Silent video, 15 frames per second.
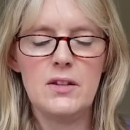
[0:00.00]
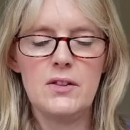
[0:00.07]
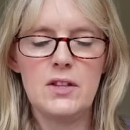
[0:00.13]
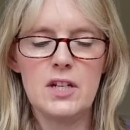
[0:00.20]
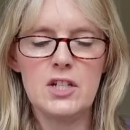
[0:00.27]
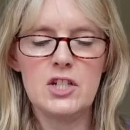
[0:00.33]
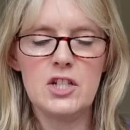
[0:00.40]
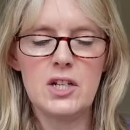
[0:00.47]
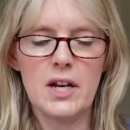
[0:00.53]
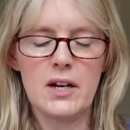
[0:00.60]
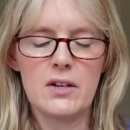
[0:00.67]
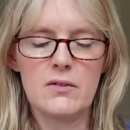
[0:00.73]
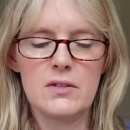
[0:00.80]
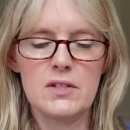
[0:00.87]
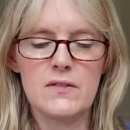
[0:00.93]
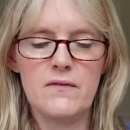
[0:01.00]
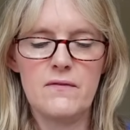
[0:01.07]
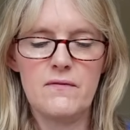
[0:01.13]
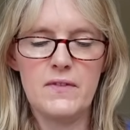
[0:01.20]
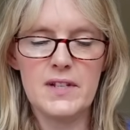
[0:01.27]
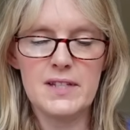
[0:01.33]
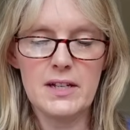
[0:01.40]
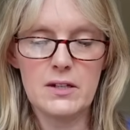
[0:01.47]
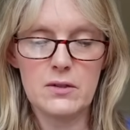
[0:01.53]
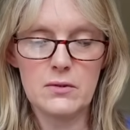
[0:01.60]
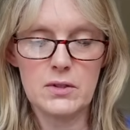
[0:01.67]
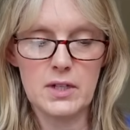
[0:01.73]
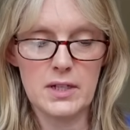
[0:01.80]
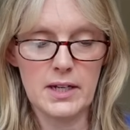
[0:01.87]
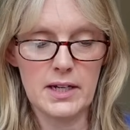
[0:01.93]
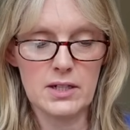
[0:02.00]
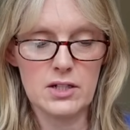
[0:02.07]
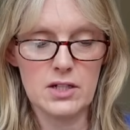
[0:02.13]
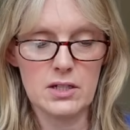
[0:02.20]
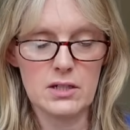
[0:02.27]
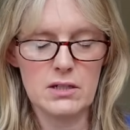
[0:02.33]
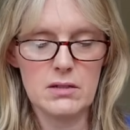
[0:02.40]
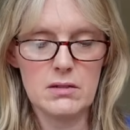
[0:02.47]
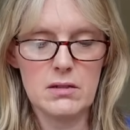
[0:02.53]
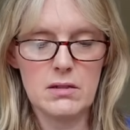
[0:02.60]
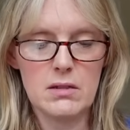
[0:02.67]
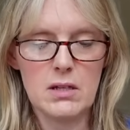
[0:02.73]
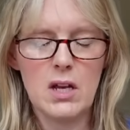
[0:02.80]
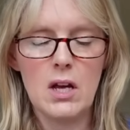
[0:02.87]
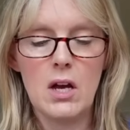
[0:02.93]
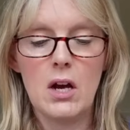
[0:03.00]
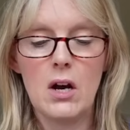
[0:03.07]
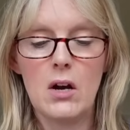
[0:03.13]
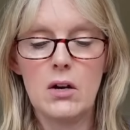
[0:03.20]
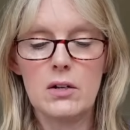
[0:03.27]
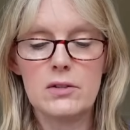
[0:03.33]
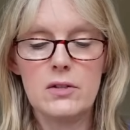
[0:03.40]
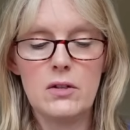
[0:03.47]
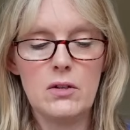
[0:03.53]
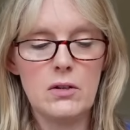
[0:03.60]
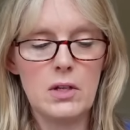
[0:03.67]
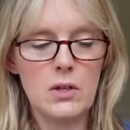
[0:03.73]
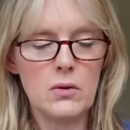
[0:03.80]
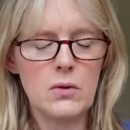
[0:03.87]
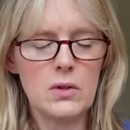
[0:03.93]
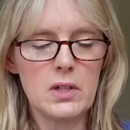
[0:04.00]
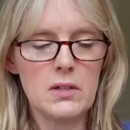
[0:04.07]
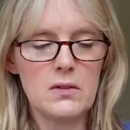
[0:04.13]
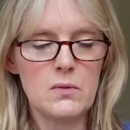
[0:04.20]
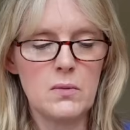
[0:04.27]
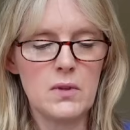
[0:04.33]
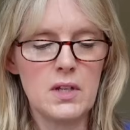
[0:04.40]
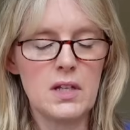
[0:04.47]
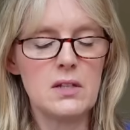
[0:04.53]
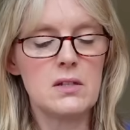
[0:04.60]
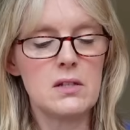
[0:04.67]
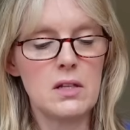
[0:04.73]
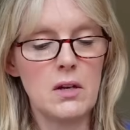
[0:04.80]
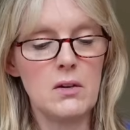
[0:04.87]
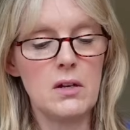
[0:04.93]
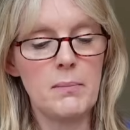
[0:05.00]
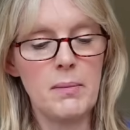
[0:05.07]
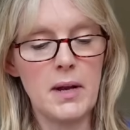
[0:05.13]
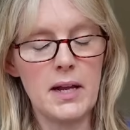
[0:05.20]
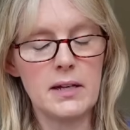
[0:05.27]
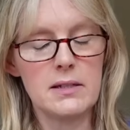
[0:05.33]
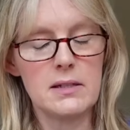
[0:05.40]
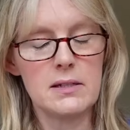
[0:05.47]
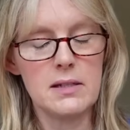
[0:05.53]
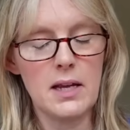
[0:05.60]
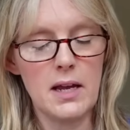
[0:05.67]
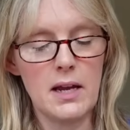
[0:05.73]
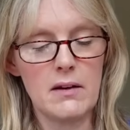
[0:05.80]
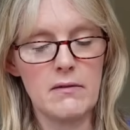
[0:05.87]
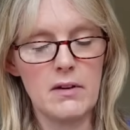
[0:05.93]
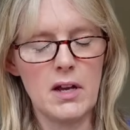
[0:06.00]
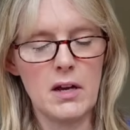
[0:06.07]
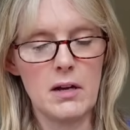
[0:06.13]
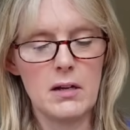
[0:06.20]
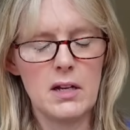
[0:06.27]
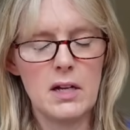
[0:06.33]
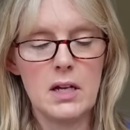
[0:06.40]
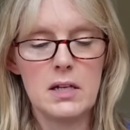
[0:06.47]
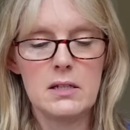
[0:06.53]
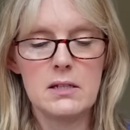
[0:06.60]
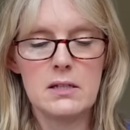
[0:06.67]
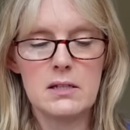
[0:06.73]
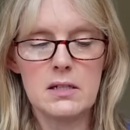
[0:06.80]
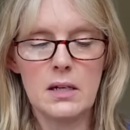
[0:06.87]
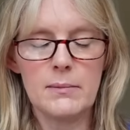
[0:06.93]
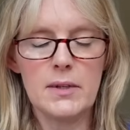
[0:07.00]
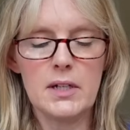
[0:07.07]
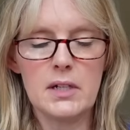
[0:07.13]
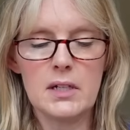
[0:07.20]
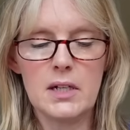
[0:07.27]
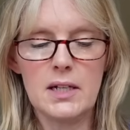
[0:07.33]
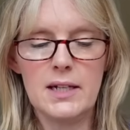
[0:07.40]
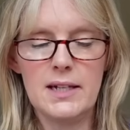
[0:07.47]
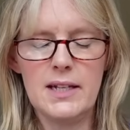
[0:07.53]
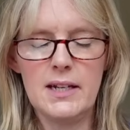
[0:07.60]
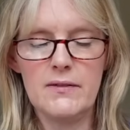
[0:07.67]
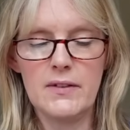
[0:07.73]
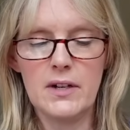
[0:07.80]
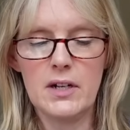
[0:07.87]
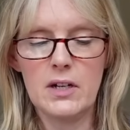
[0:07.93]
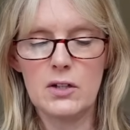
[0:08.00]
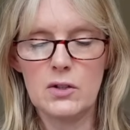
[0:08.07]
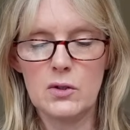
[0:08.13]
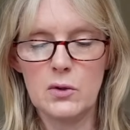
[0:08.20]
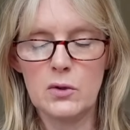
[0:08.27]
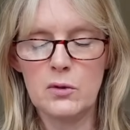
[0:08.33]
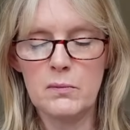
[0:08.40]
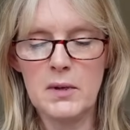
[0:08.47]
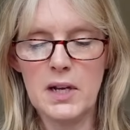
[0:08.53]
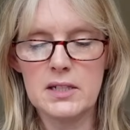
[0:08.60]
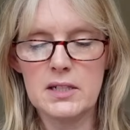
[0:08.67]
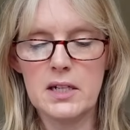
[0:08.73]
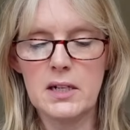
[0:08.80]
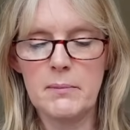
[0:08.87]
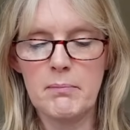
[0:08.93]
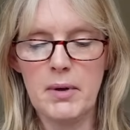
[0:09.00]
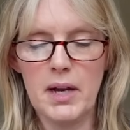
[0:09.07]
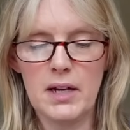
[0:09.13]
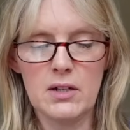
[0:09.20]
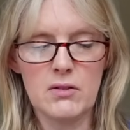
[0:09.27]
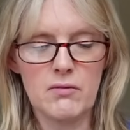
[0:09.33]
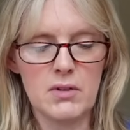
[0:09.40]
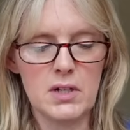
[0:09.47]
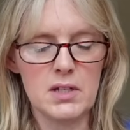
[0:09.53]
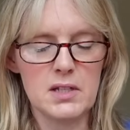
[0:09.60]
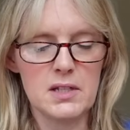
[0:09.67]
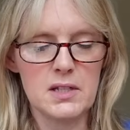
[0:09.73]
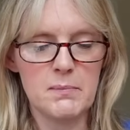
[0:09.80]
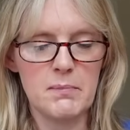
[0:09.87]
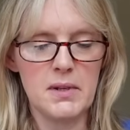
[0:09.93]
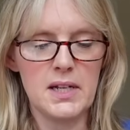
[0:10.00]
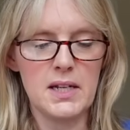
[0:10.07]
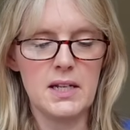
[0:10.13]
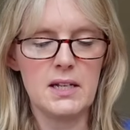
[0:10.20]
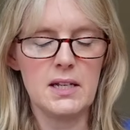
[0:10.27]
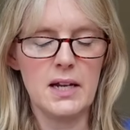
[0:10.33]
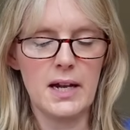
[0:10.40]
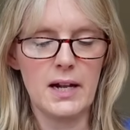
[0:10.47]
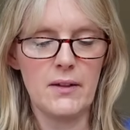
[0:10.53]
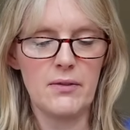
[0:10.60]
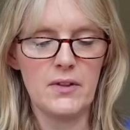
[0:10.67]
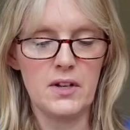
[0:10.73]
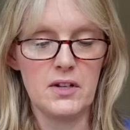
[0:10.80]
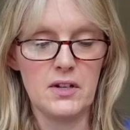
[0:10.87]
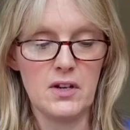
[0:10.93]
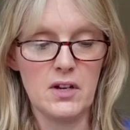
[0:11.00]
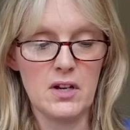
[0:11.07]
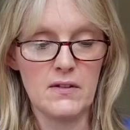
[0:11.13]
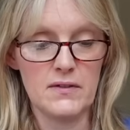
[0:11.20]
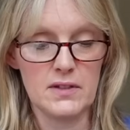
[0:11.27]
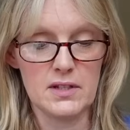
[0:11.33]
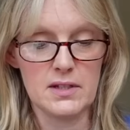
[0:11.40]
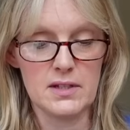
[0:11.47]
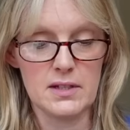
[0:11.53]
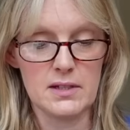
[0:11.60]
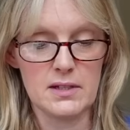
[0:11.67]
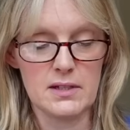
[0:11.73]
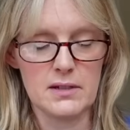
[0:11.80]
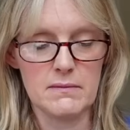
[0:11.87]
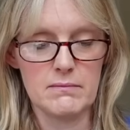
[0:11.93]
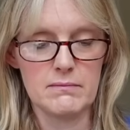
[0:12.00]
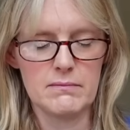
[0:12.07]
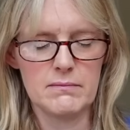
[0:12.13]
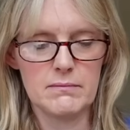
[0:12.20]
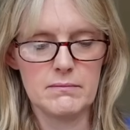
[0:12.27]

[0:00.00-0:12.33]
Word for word: This chakra's physical connections are to the organs within solar plexus area stomach, liver, gallbladder, pancreas, spleen, and the nervous system.